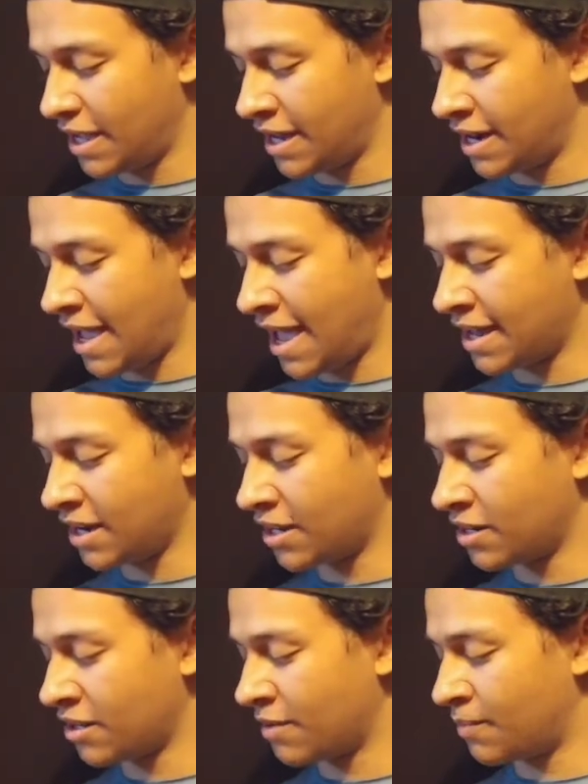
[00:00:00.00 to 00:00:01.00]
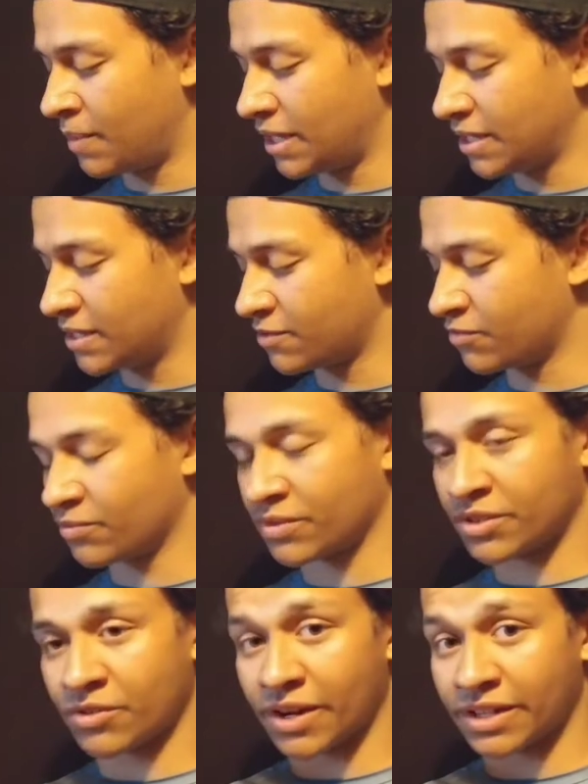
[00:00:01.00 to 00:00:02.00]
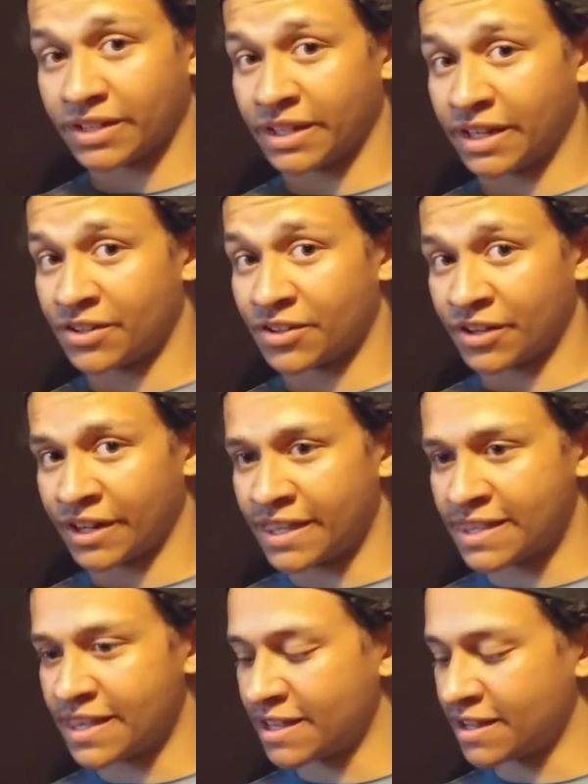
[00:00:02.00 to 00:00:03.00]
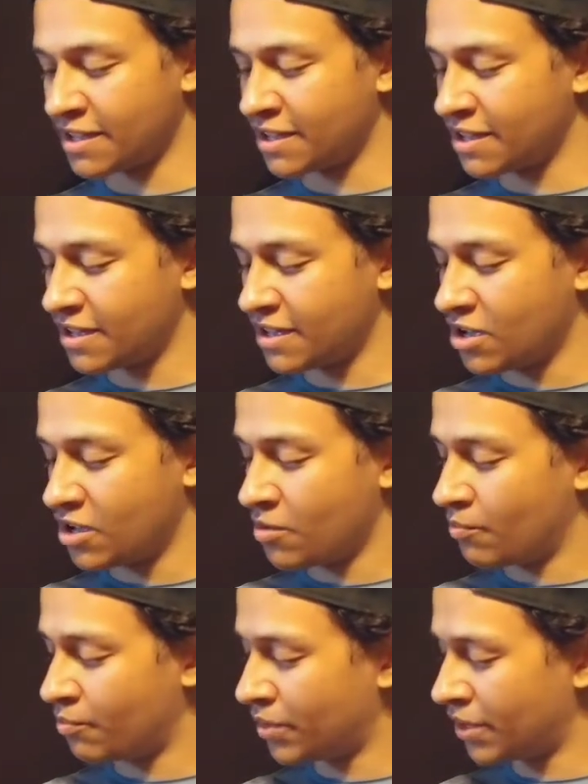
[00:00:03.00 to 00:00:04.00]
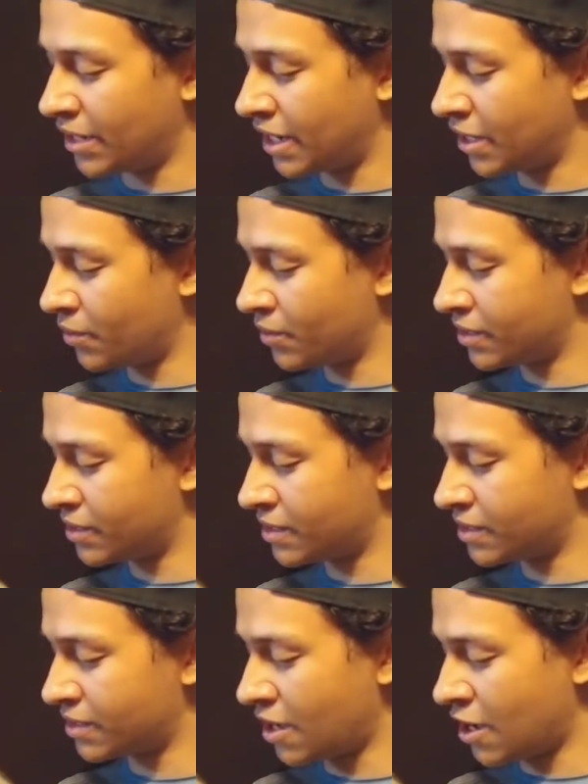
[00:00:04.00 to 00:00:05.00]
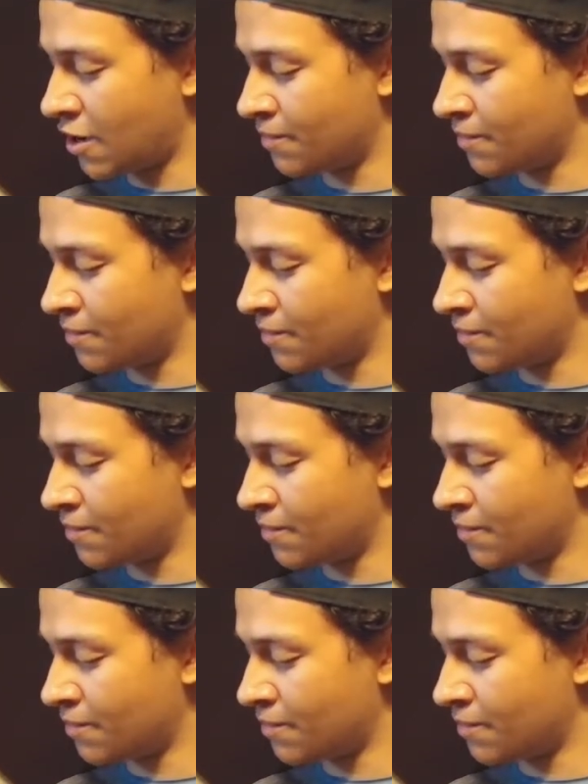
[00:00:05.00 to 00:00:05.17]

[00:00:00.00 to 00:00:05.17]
and I added a piece directly underneath it, but it was